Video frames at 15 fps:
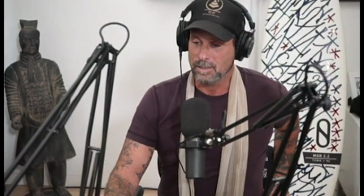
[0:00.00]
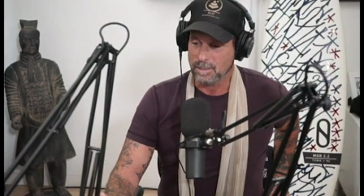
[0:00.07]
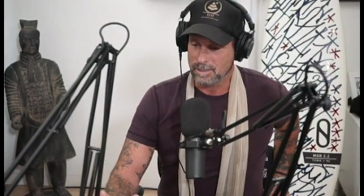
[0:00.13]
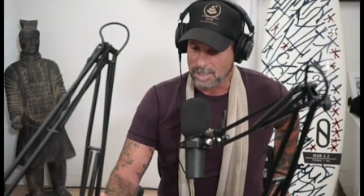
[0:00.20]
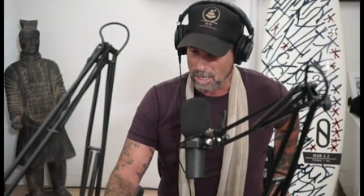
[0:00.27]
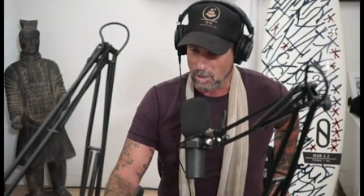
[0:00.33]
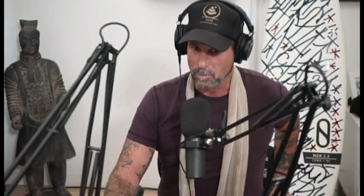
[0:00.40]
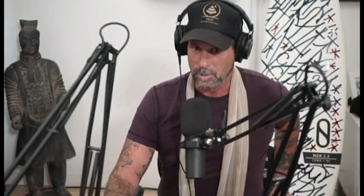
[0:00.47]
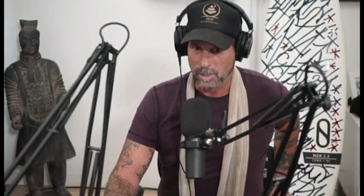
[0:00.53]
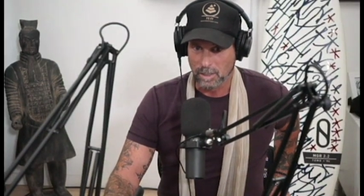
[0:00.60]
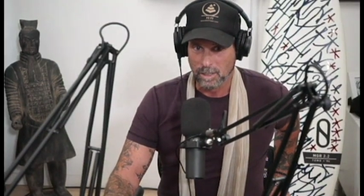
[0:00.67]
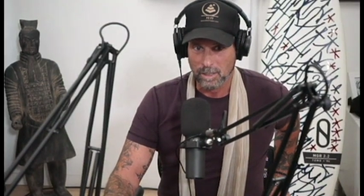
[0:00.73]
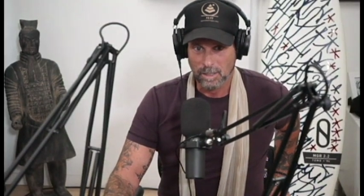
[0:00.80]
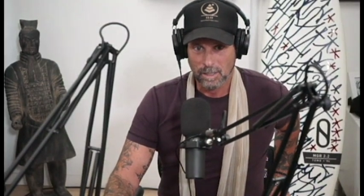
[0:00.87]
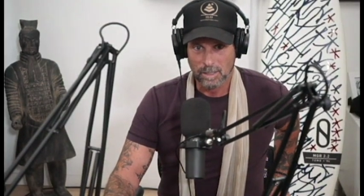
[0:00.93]
tell me
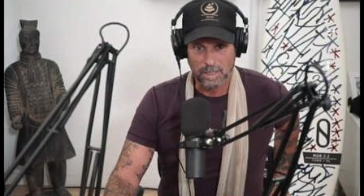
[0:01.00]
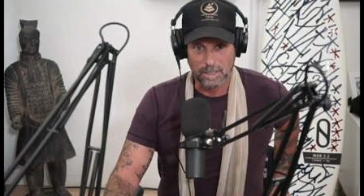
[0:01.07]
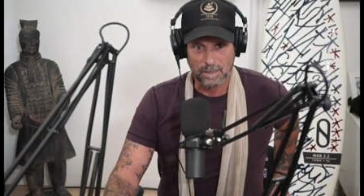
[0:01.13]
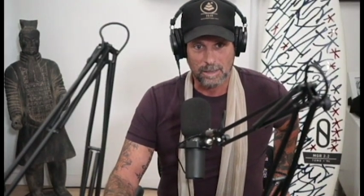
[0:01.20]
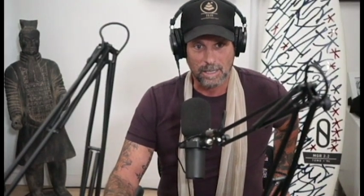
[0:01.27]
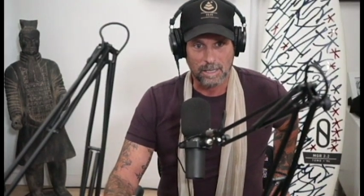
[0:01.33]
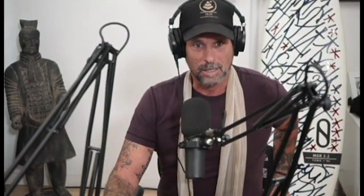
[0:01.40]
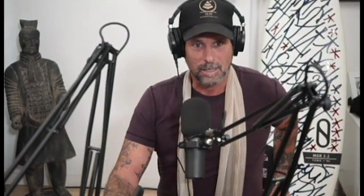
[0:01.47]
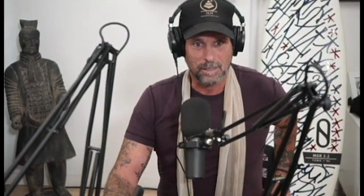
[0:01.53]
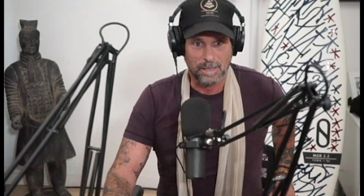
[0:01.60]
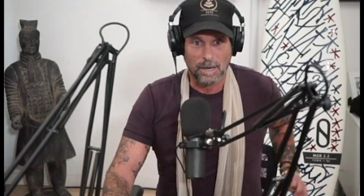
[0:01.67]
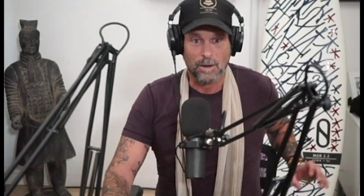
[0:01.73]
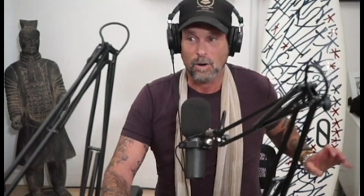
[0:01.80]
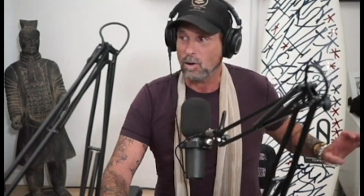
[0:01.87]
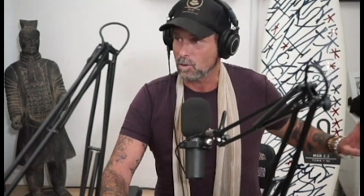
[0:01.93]
like that they're all